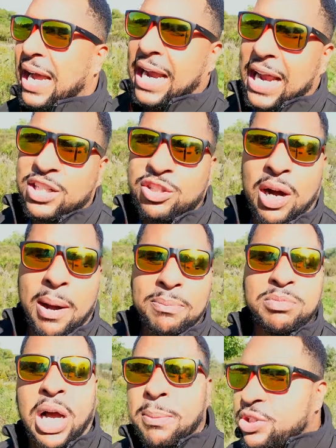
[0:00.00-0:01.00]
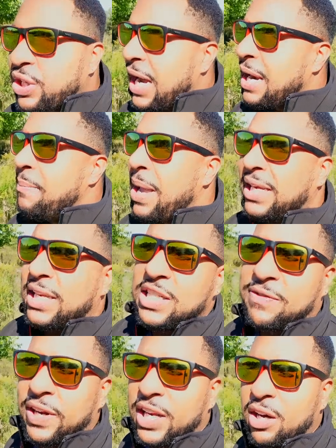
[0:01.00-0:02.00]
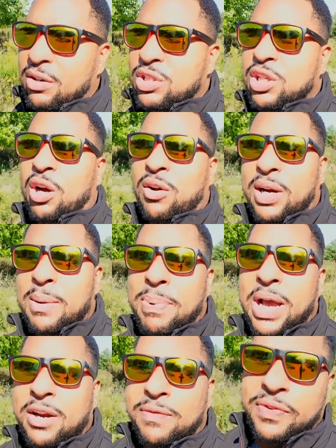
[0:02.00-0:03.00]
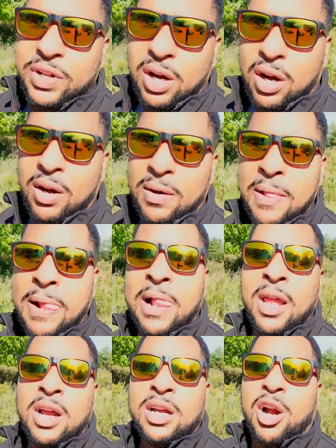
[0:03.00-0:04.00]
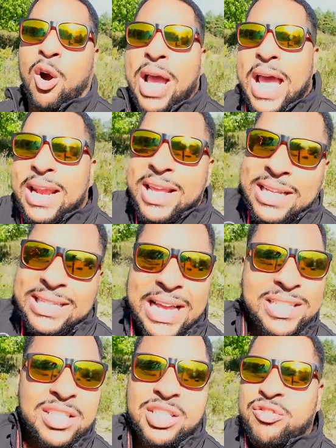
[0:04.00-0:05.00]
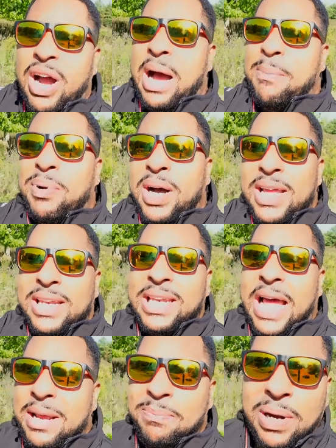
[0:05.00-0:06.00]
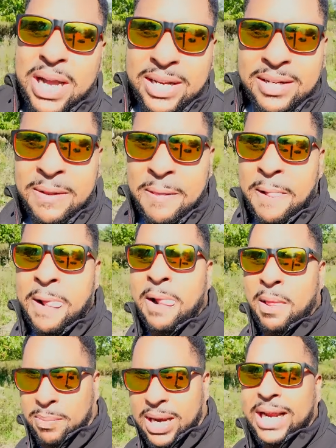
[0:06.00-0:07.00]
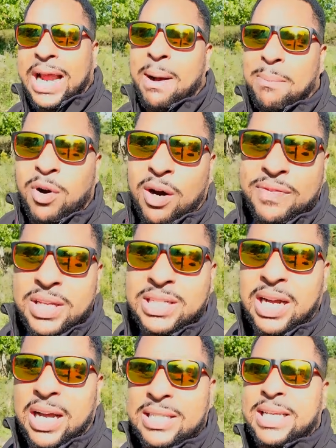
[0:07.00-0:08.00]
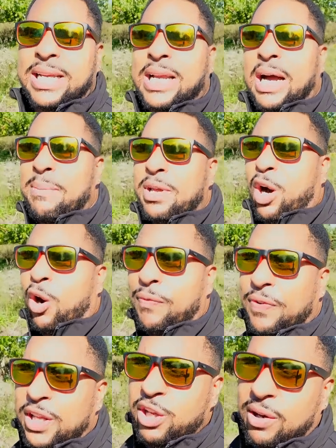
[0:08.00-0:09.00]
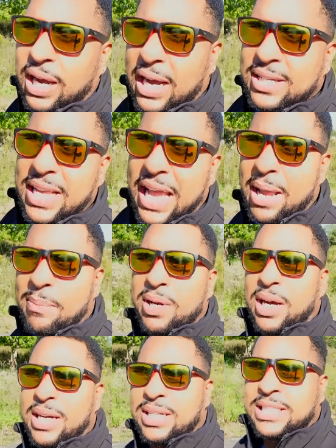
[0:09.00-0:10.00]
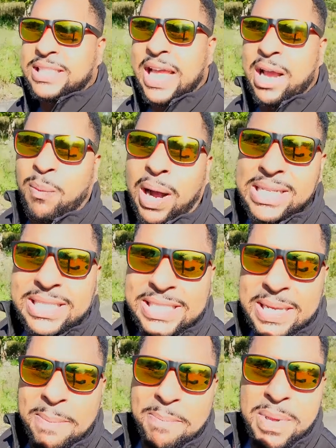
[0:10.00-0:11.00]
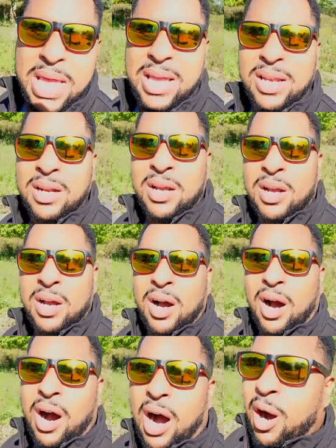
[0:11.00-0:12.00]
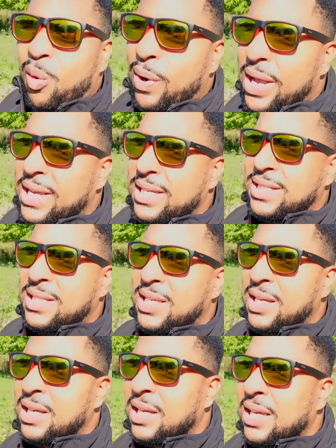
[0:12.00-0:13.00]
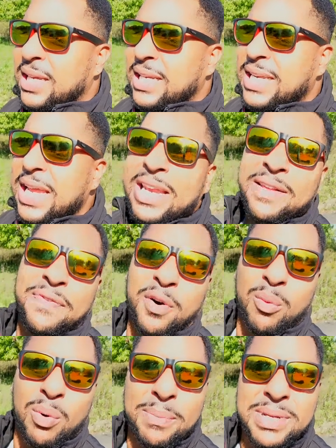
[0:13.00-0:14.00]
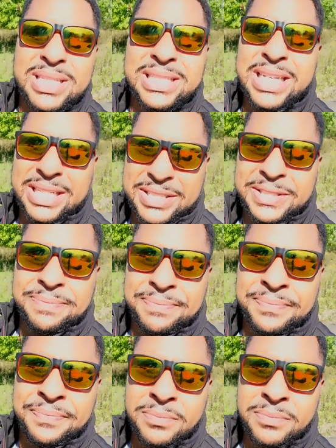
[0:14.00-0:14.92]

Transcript: I gotta start, I'm trying to make these videos longer and better for y'all. Go ahead and hit that subscribe button, like button. But I got more of this content coming. Hopefully you guys are able to understand why simp men are always needy for a woman's attention.